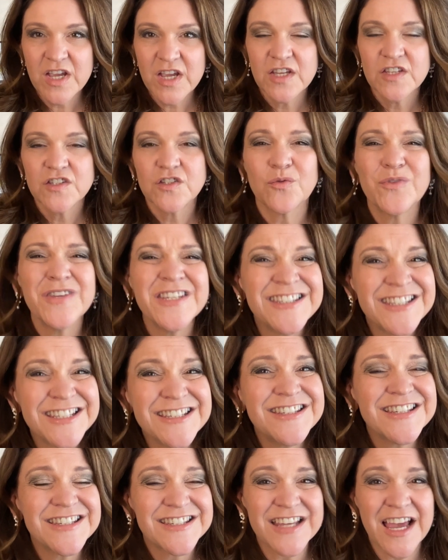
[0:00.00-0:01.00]
So this is
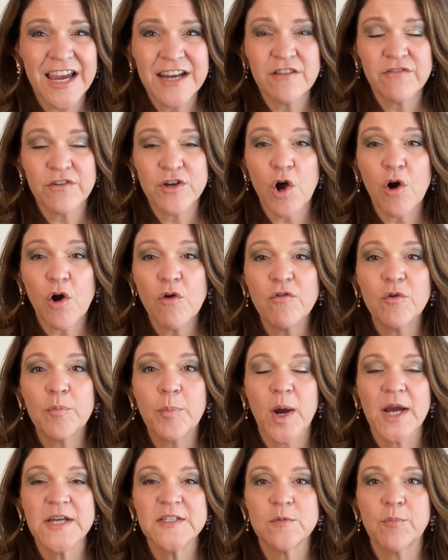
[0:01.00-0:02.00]
a sign of an
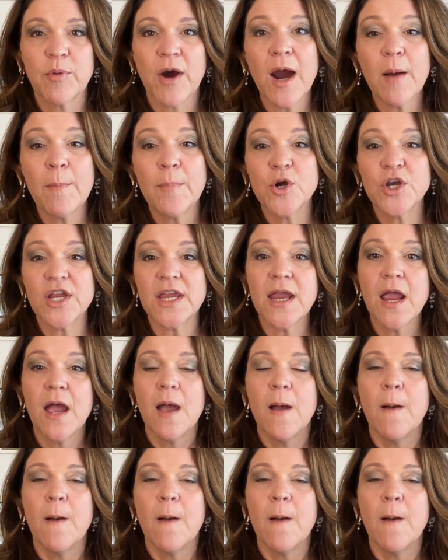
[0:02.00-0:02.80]
overpriced property,